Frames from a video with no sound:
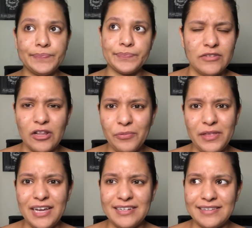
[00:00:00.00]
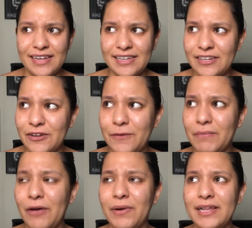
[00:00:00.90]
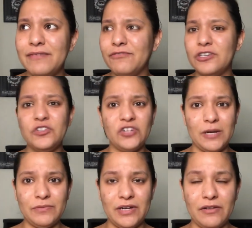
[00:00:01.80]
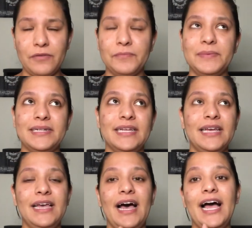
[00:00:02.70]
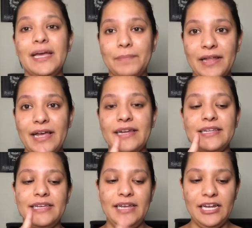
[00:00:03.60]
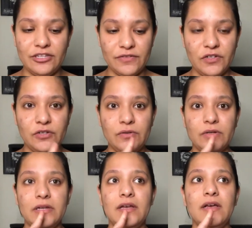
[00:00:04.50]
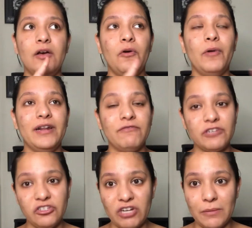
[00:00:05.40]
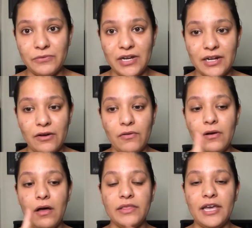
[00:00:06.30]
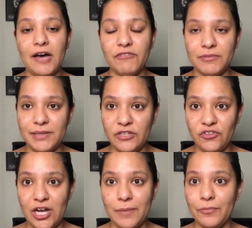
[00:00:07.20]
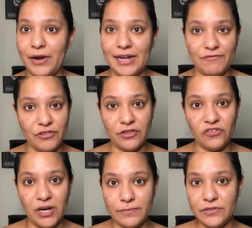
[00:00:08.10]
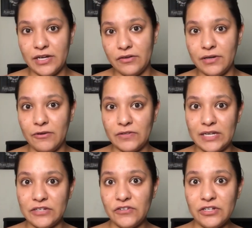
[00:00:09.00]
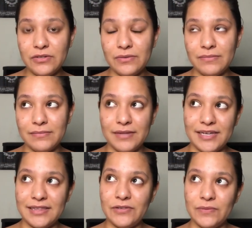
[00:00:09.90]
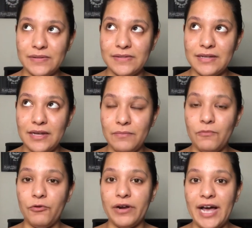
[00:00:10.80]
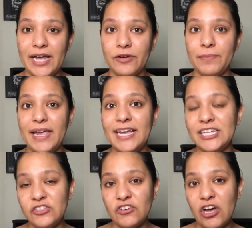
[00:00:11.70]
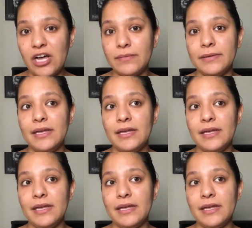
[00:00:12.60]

That's all I really gotta say. I went in for a job shadow. I mean, I applied, interviewed, went in for a job shadow. They offered me the job right after the job shadow, and I was like, sure. Like, this was a more higher paying job,